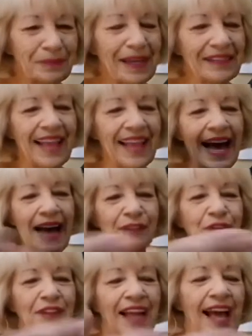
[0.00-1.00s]
About
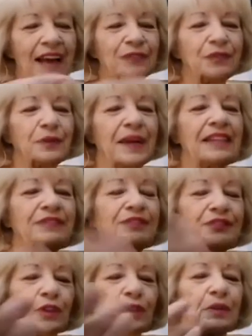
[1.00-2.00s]
halfway
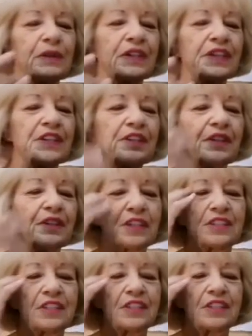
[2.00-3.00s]
forward, you
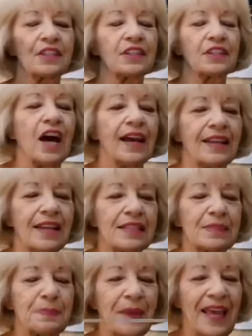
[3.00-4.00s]
looked not
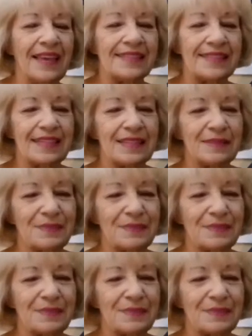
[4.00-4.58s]
as pasty as